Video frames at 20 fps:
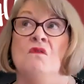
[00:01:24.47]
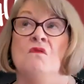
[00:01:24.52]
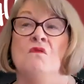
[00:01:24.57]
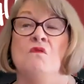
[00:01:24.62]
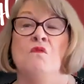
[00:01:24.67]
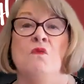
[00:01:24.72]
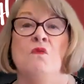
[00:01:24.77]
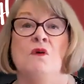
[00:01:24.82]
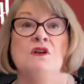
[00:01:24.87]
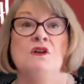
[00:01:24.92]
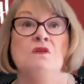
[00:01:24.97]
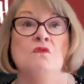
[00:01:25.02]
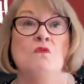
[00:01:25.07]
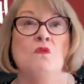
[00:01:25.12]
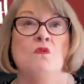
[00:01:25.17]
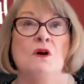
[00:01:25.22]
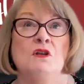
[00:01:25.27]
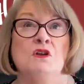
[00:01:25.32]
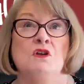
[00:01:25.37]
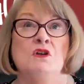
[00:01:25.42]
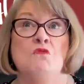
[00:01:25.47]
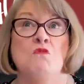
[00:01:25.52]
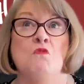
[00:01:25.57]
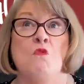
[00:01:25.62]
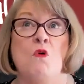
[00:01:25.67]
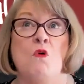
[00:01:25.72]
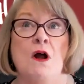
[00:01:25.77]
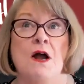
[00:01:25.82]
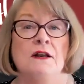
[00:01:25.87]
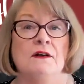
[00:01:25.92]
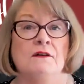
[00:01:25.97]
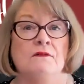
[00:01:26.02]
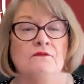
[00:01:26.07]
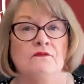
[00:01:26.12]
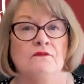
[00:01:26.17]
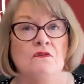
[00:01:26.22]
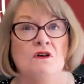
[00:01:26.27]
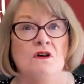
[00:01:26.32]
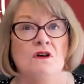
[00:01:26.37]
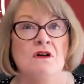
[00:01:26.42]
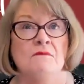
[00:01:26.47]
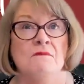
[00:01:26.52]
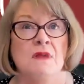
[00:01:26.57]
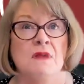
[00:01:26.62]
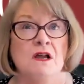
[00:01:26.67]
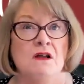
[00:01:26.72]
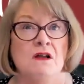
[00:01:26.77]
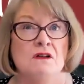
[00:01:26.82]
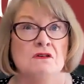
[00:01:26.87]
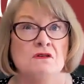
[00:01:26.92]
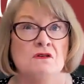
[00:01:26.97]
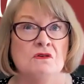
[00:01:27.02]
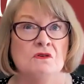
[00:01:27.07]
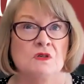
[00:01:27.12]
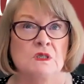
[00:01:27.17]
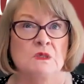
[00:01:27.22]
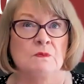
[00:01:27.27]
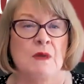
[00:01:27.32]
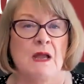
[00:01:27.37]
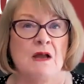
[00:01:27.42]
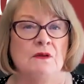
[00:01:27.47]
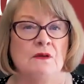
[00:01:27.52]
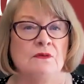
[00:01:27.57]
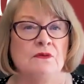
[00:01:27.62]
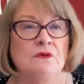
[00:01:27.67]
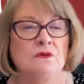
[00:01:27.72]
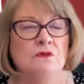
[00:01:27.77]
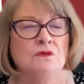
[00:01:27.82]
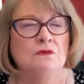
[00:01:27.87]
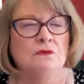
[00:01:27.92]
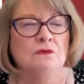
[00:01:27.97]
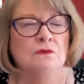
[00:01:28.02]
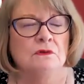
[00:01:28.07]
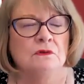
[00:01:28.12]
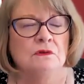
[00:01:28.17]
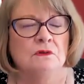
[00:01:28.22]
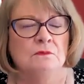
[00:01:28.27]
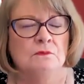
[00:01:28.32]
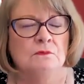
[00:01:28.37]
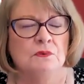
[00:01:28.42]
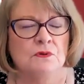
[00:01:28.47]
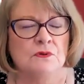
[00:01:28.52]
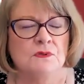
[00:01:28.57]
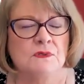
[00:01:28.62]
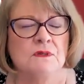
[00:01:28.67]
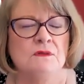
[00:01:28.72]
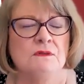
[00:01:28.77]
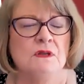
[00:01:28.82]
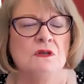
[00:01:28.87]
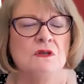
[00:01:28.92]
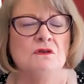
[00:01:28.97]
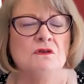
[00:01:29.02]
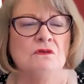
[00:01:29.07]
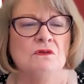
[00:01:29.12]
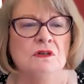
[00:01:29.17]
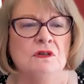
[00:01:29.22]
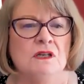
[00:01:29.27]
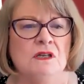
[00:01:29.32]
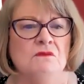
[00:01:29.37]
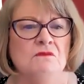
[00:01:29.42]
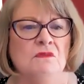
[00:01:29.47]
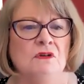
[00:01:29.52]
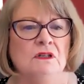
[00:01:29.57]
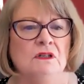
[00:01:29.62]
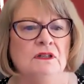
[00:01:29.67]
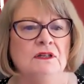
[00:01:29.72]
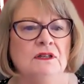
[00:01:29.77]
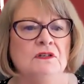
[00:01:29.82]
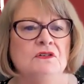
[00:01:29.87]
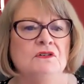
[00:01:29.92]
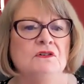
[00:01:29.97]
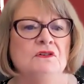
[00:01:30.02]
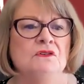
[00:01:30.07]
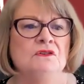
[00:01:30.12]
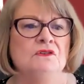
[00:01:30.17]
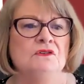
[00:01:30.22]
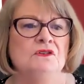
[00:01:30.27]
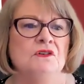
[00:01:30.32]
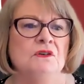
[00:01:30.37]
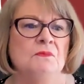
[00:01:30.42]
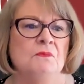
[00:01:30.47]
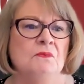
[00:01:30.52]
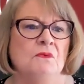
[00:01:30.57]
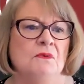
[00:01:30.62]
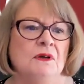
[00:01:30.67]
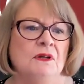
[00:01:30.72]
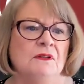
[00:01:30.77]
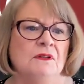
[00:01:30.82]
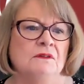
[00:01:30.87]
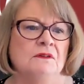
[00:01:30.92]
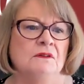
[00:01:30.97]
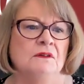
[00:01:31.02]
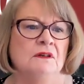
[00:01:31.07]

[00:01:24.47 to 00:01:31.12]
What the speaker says: what you want from your spouse or the person that you're in relationship with.